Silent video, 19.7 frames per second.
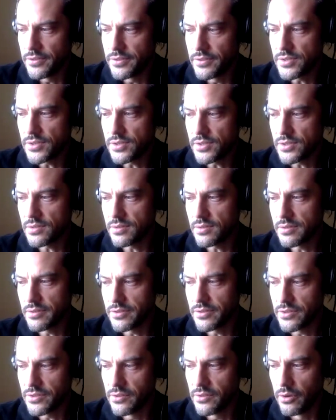
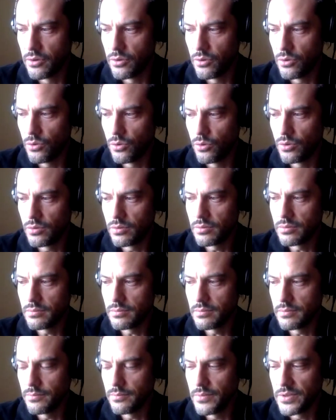there's no
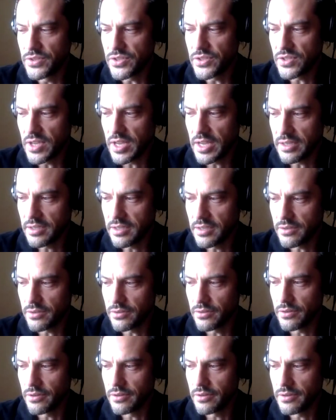mistake
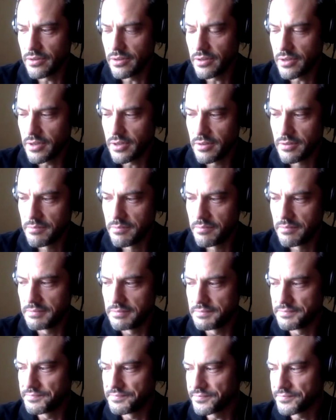or
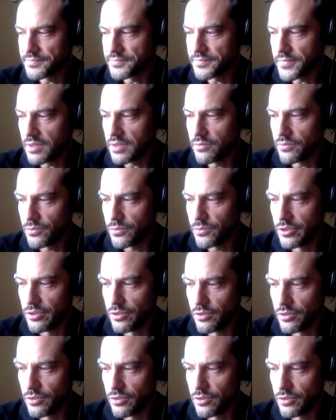
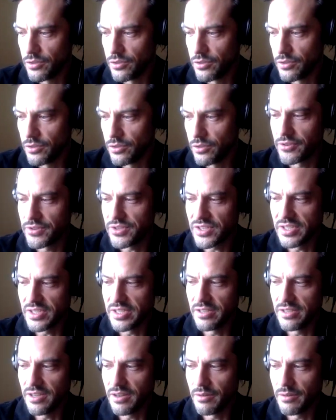real
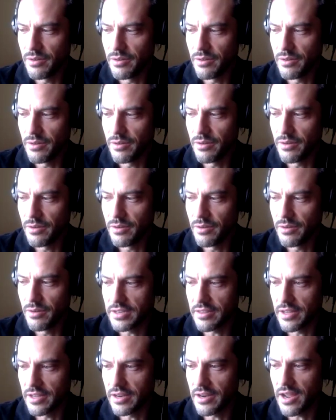controversy about the
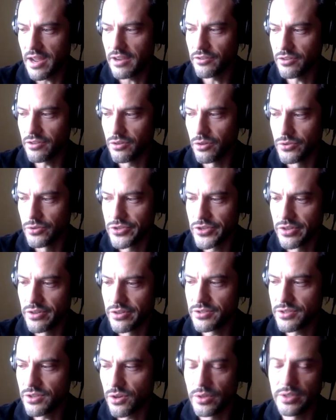fact that
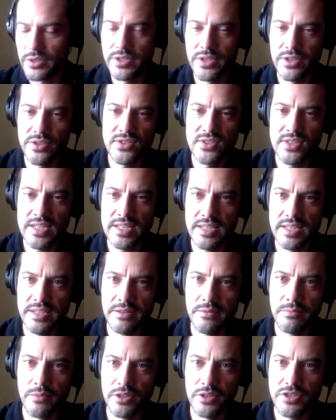agriculture is going to
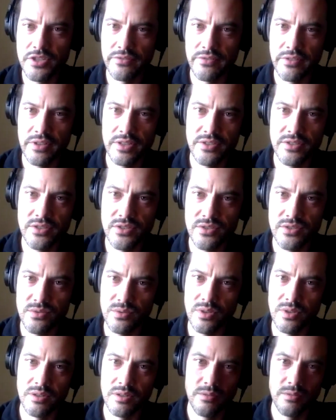cede much of
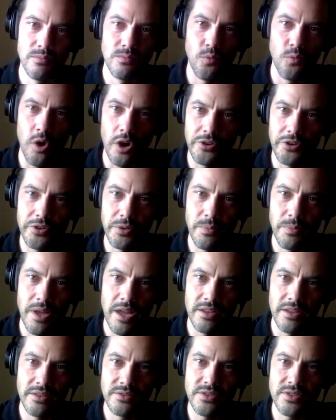its water
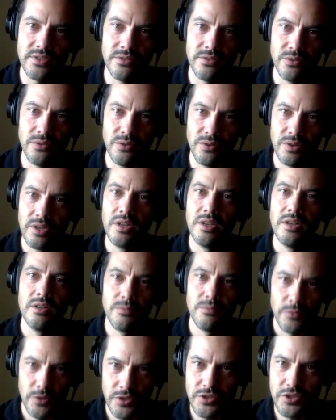demands to
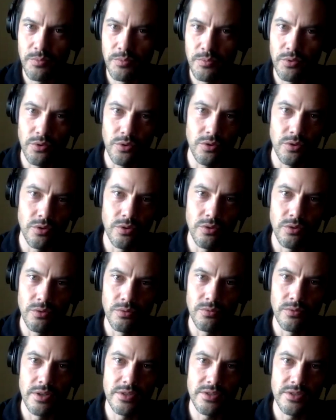
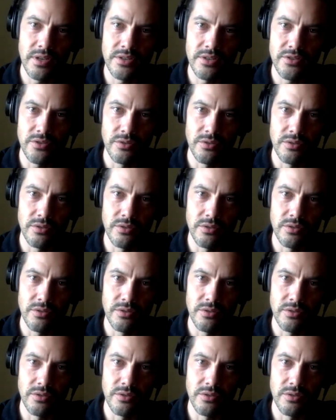municipal, residential,